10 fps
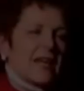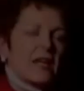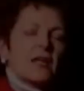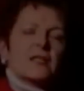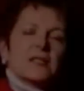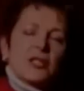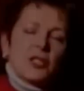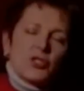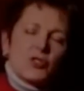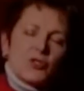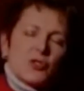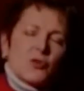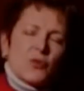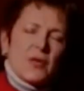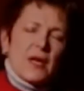led us to
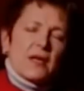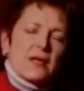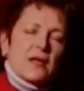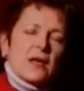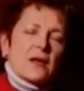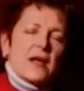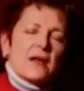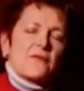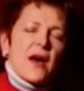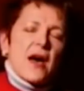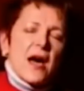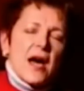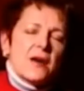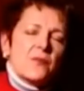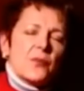create a kind of a
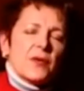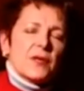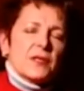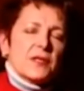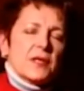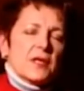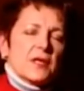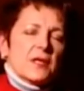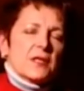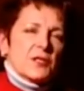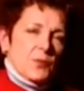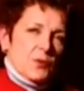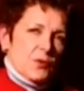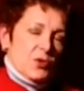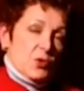hybrid
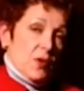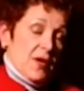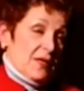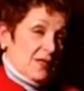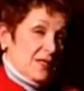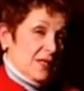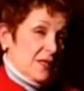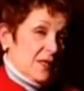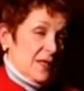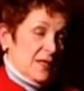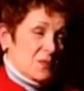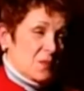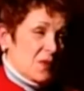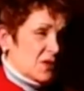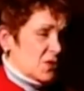spirituality that is
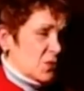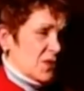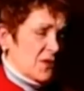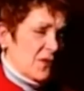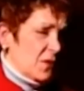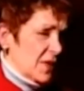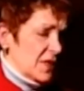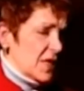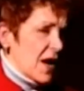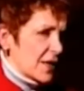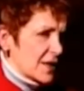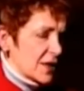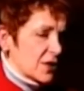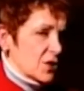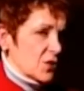mixed with a very
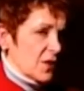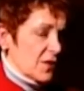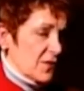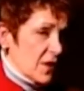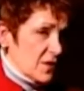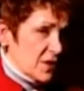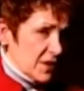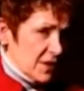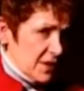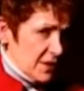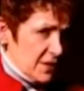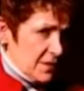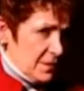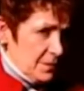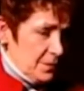toxic degree of
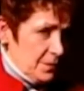narcissism.